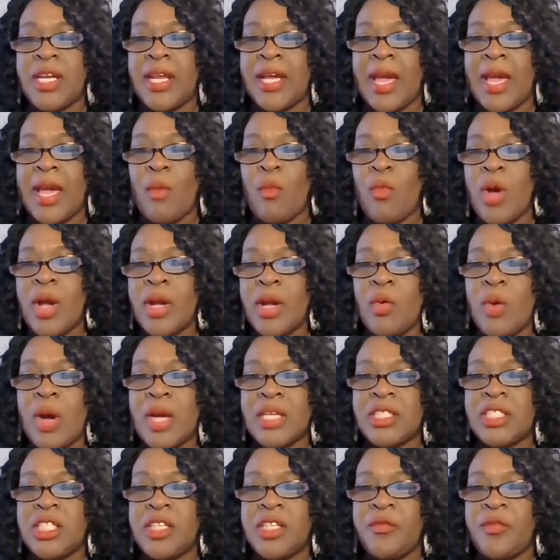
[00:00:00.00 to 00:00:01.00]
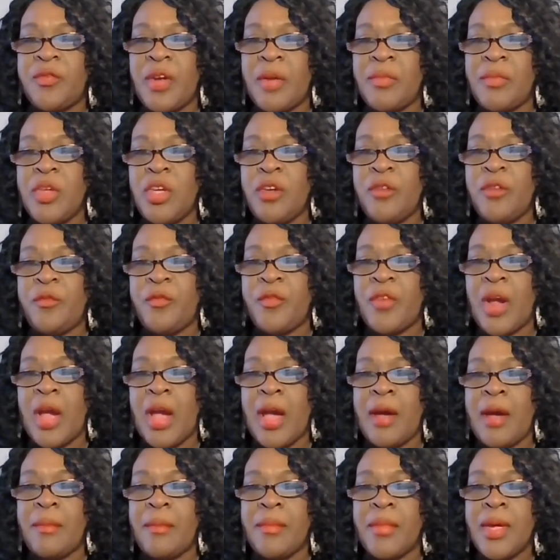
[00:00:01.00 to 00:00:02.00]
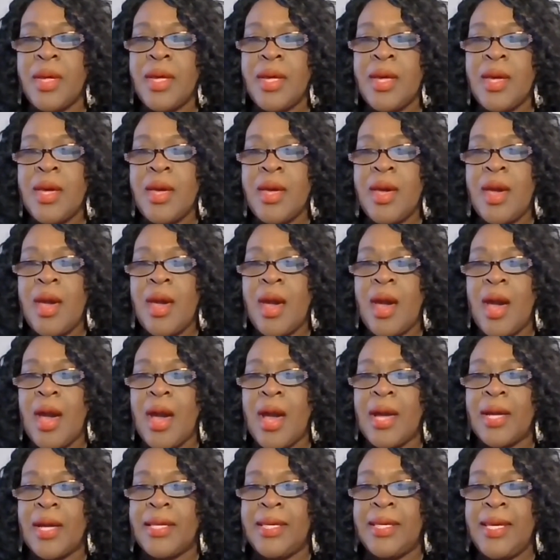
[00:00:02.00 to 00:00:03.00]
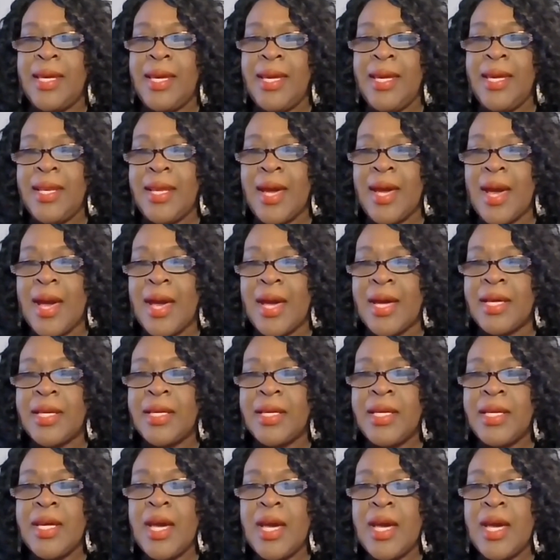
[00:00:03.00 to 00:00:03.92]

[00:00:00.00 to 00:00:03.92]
I got one question from you from Keita.